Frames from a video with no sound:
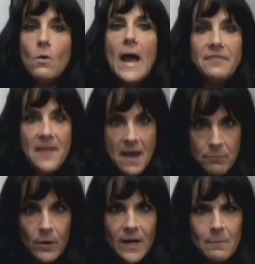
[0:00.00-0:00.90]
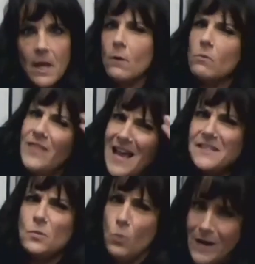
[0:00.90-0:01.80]
At that point, I'm like,
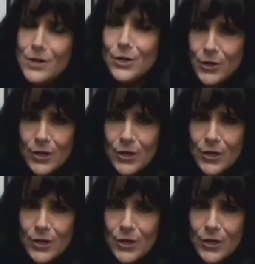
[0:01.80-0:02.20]
that's weird.